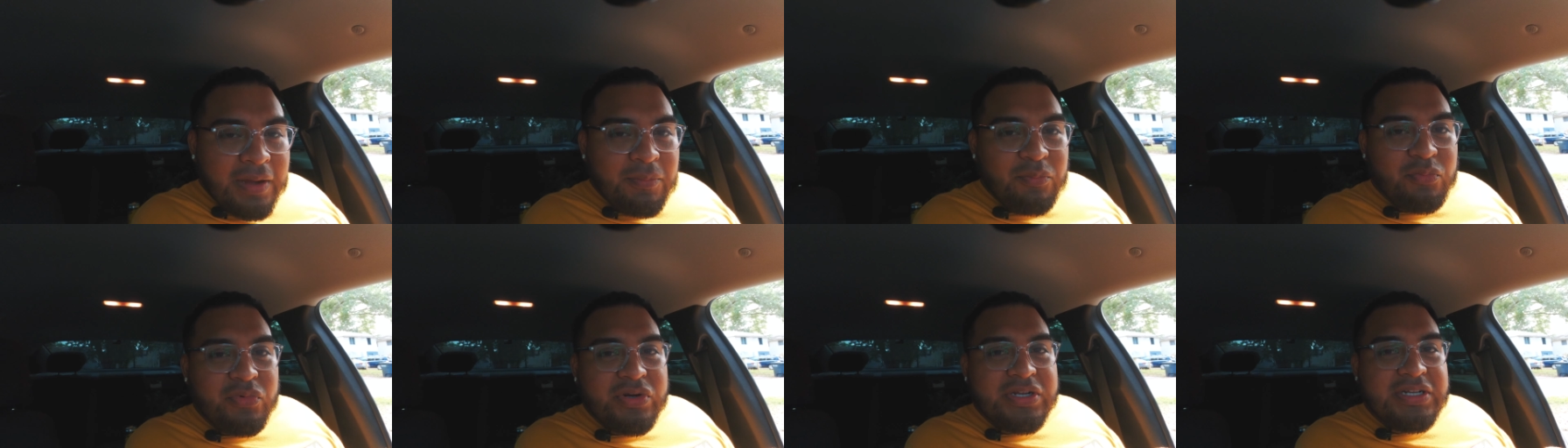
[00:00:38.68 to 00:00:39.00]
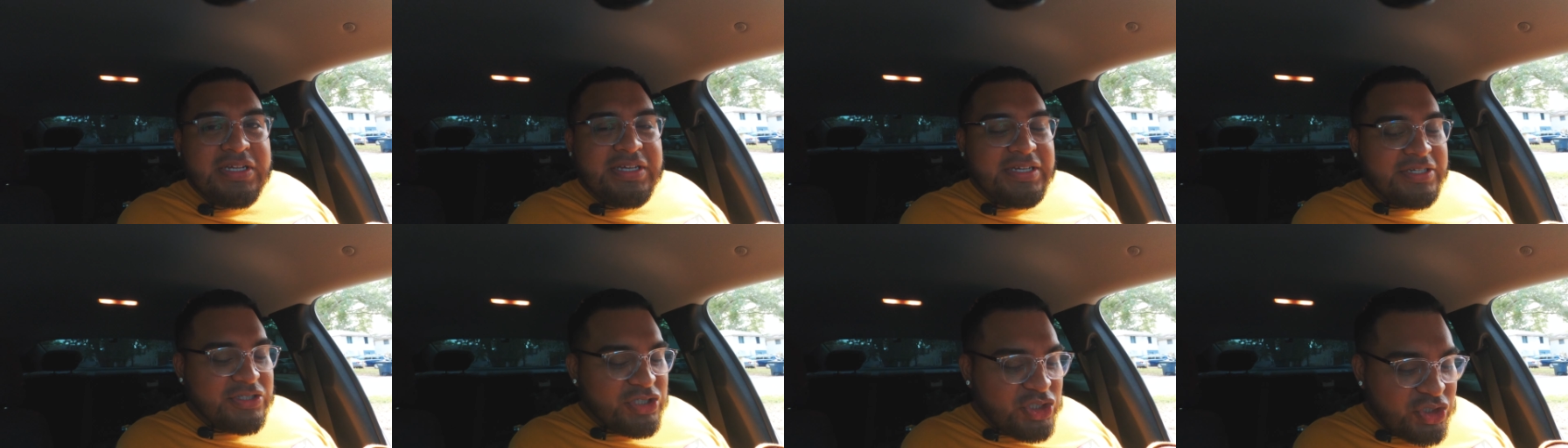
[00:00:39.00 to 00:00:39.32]
I'm
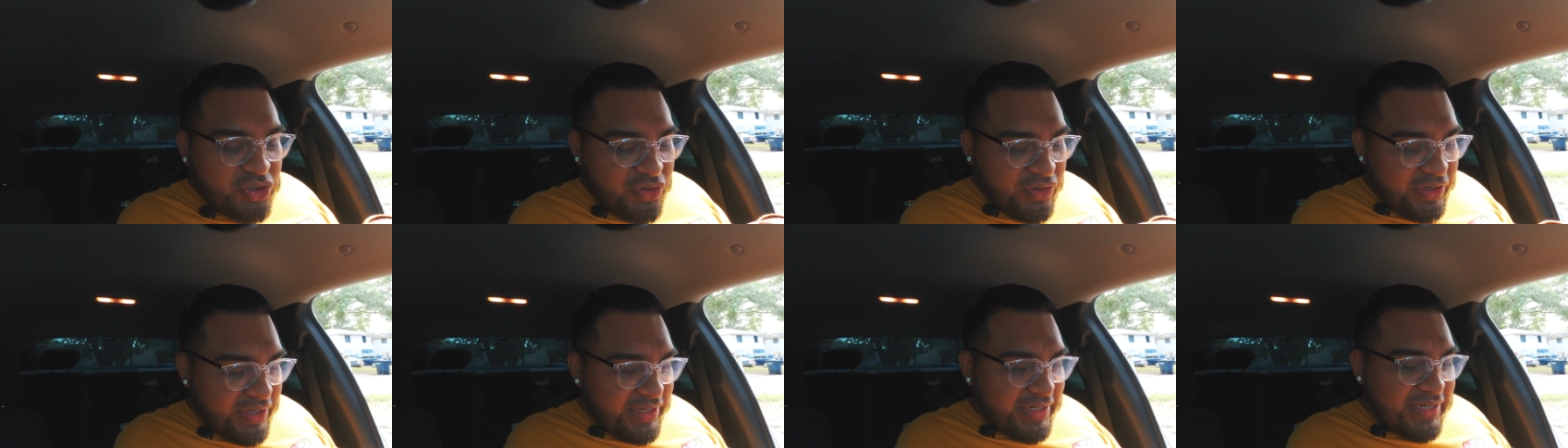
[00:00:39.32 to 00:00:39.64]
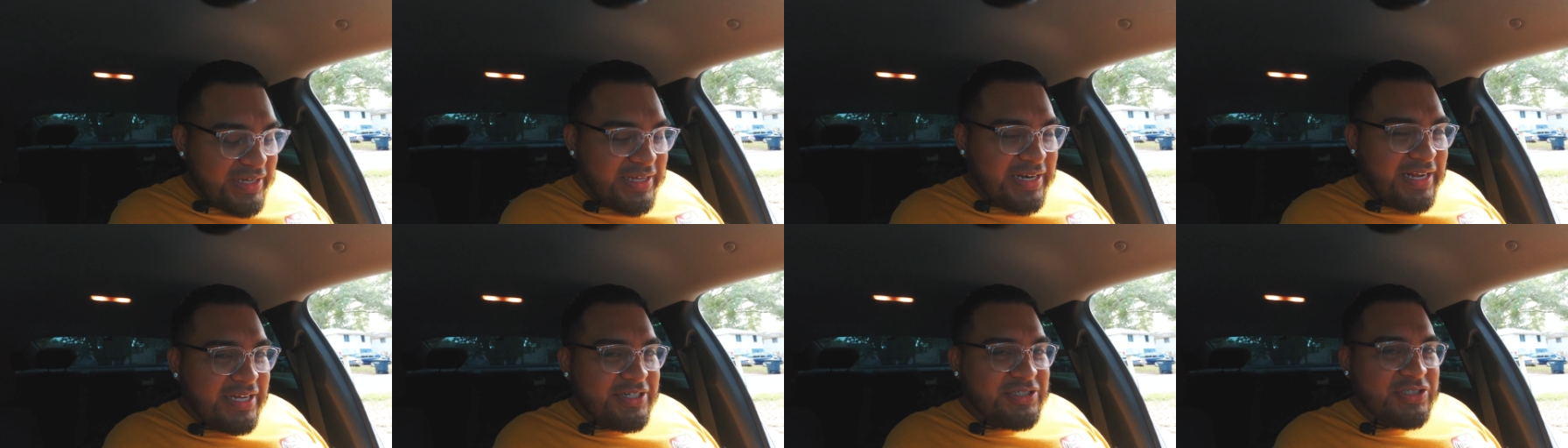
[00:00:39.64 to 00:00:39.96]
really enjoying
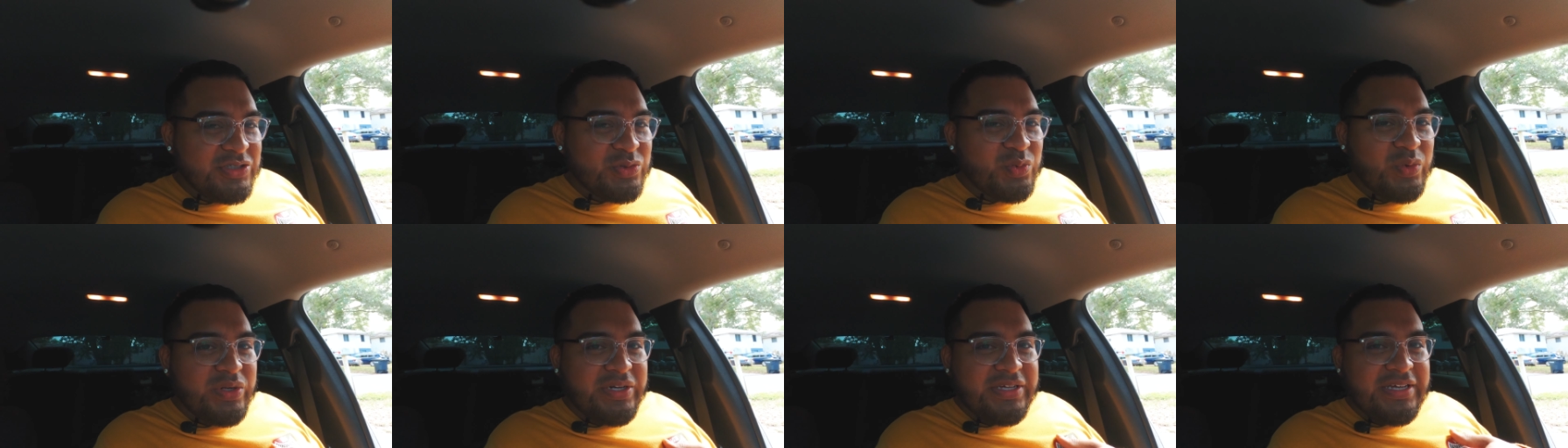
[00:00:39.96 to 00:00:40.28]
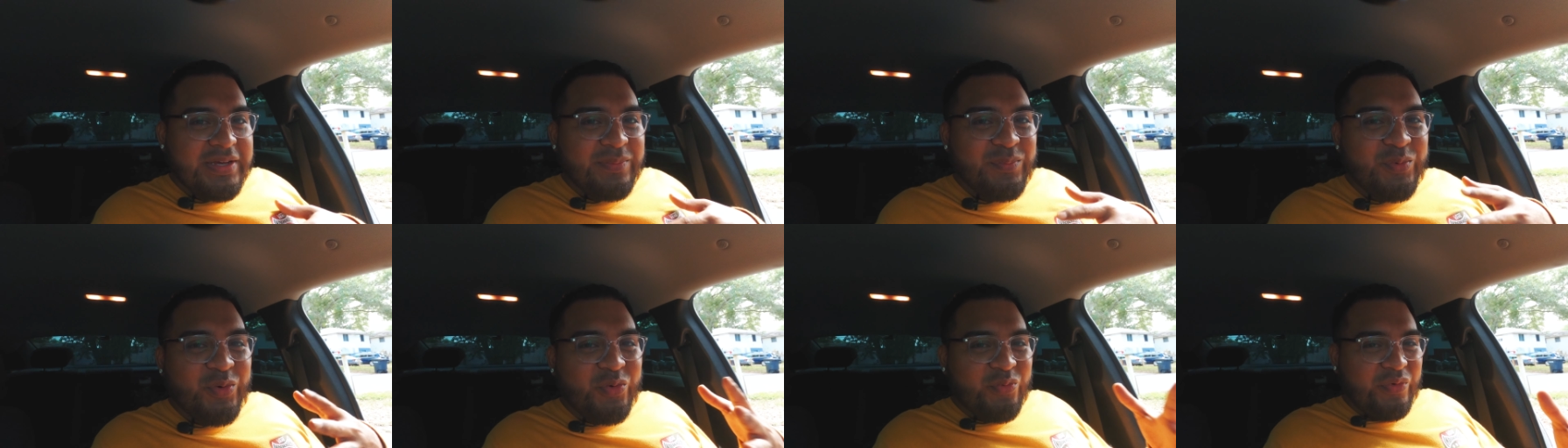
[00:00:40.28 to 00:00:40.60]
and I just want to
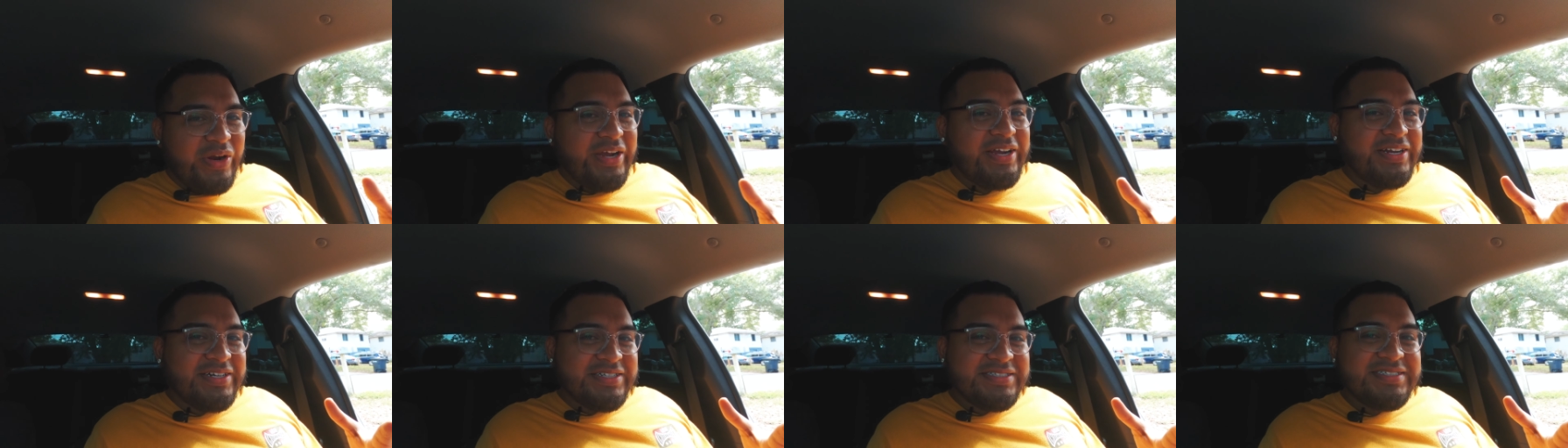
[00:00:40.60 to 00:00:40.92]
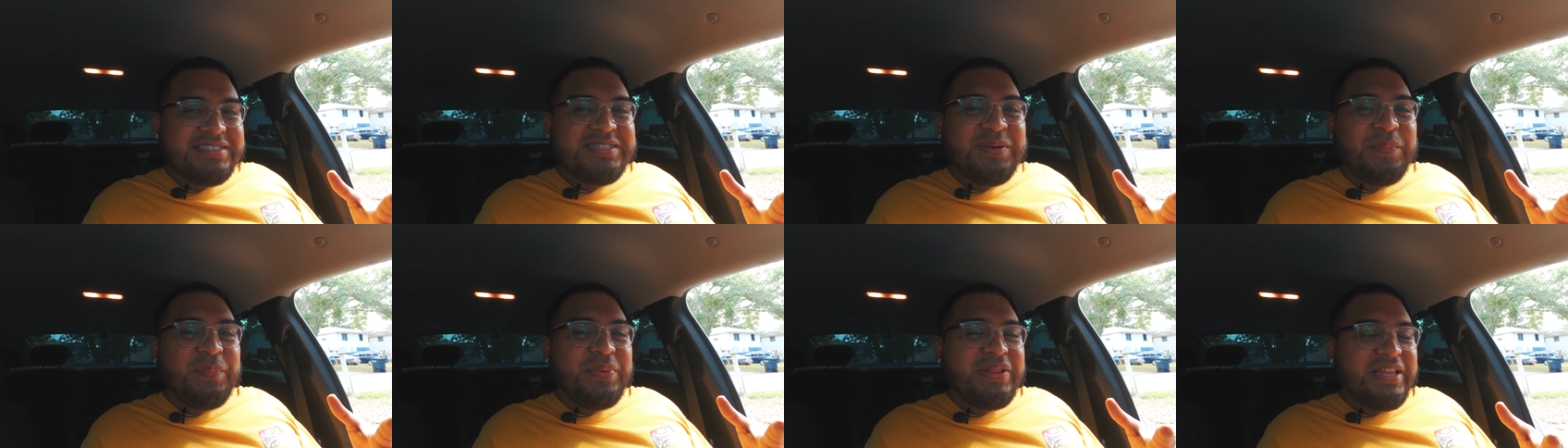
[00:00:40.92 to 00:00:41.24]
get more records
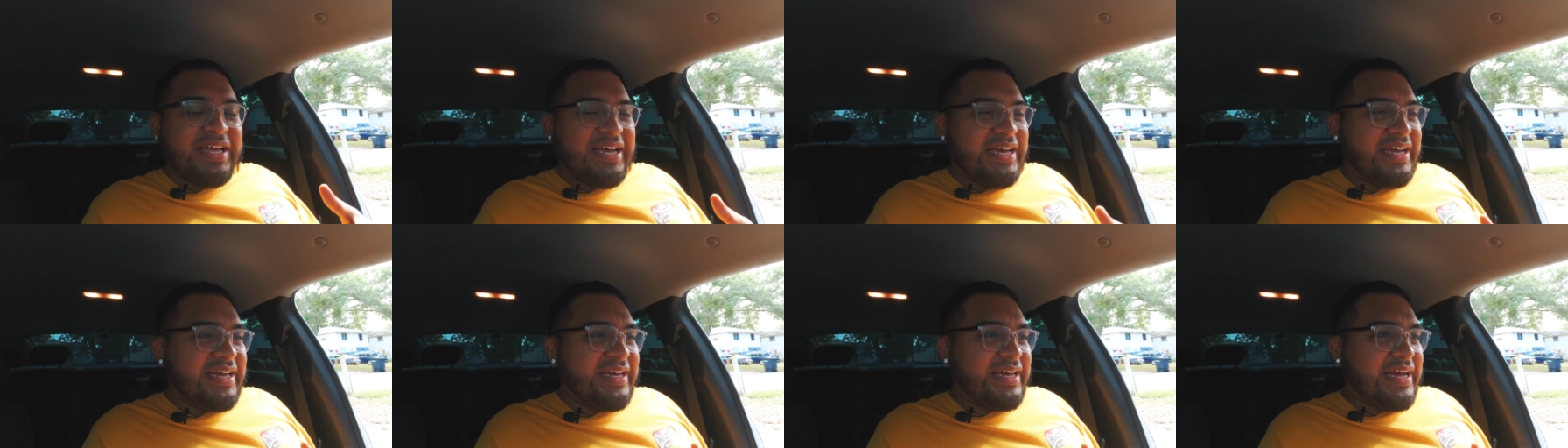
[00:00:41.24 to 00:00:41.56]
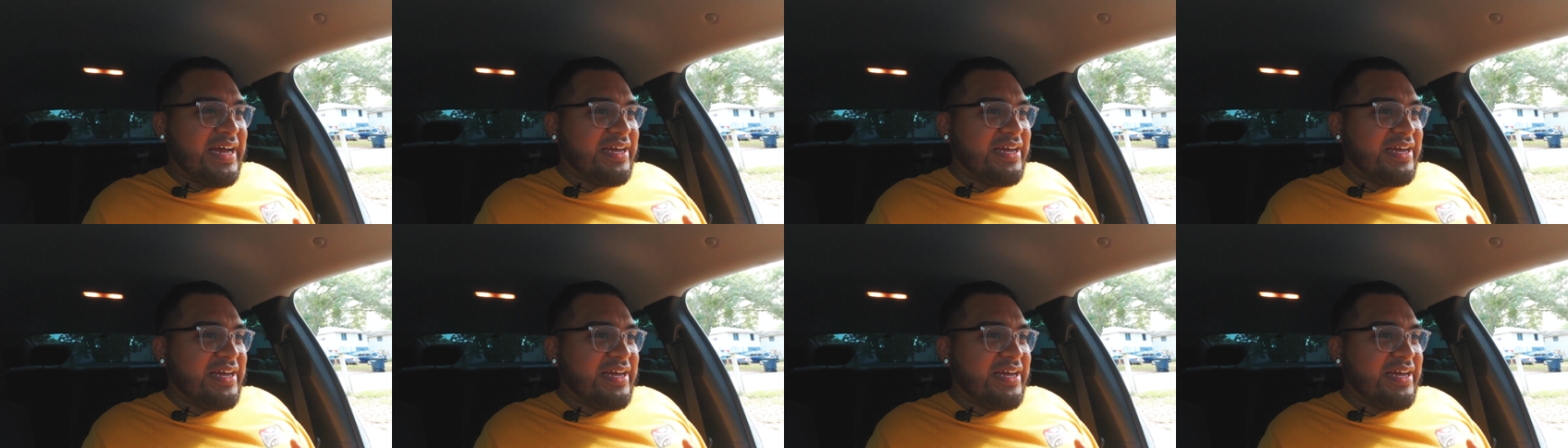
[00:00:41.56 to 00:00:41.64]
to play.